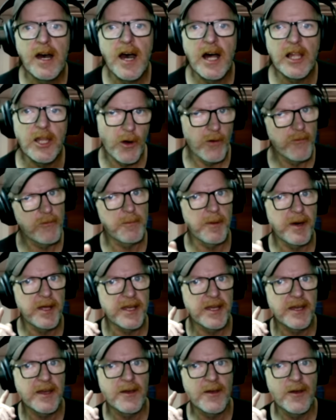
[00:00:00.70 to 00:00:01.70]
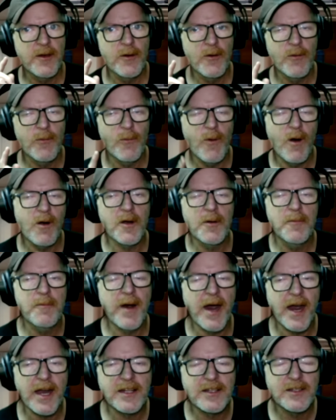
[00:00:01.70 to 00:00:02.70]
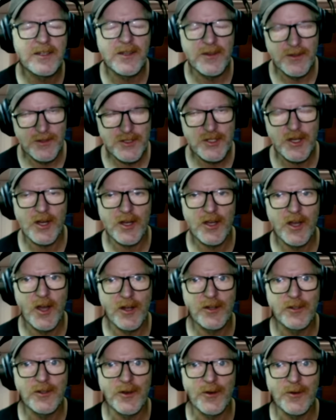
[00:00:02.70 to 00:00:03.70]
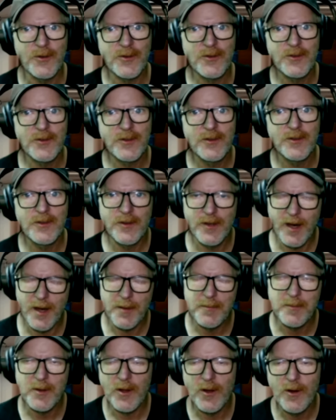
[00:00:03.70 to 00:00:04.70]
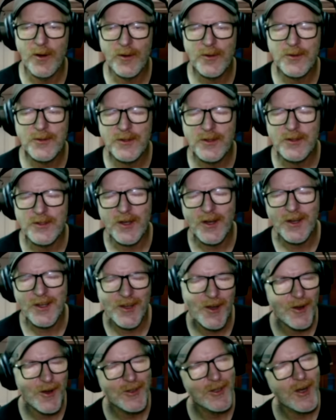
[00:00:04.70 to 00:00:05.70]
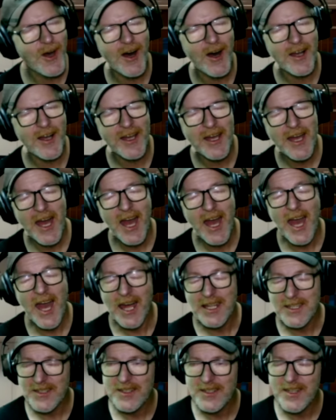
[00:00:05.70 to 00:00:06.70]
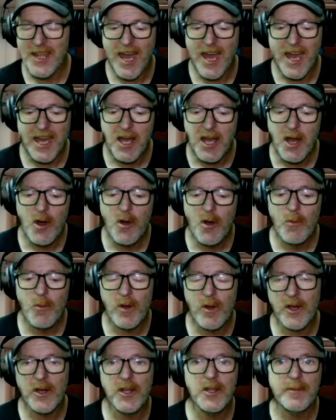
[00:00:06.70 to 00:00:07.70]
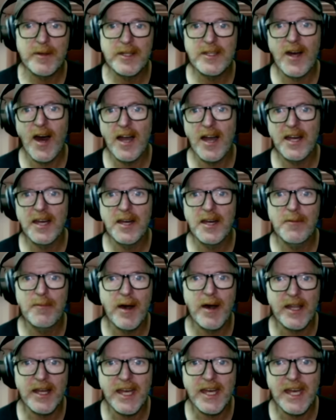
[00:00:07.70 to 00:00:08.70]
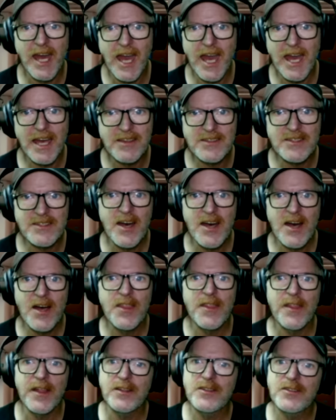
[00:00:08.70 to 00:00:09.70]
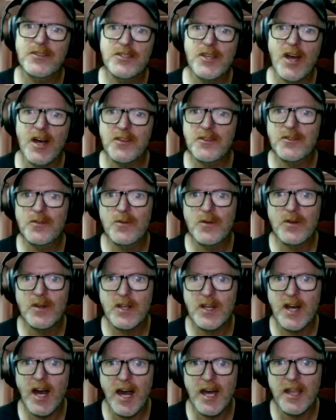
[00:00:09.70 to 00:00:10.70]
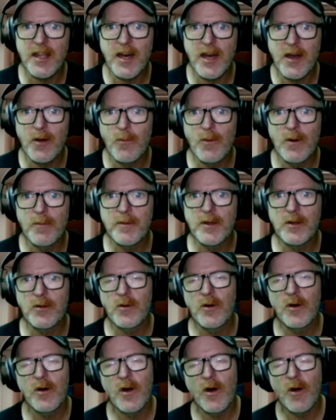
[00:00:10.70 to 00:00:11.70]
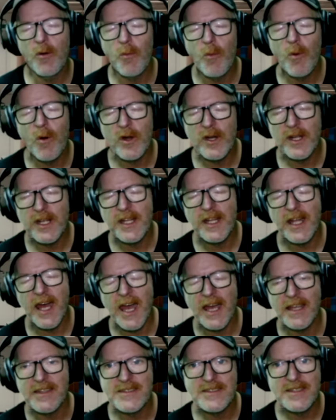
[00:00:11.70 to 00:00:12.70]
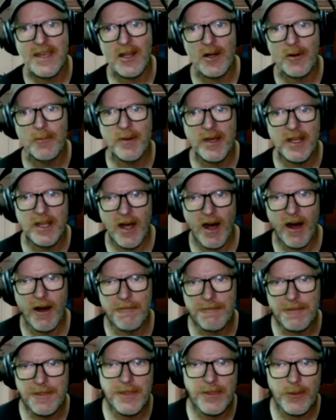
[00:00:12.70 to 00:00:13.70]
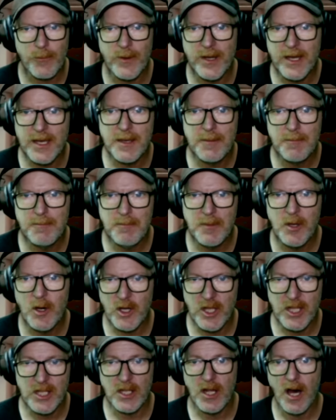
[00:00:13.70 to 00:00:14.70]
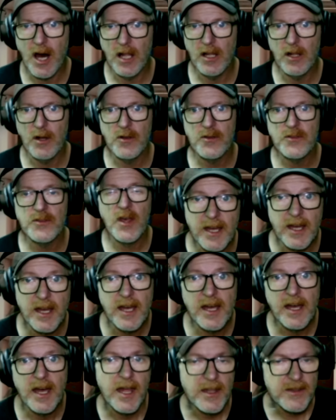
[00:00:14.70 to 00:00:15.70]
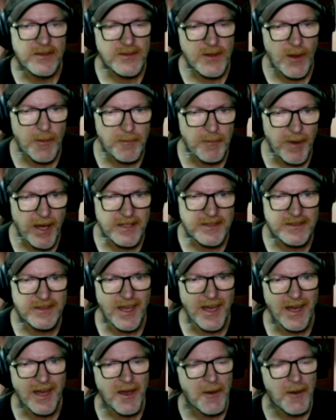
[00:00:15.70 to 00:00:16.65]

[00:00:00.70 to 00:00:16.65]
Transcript: Hello everybody, welcome back to the Junkyard News. I'm your host, the Junkyard Dog, and today we're going to be talking about a case that just got a woman awarded a settlement of $3 million. And some might say,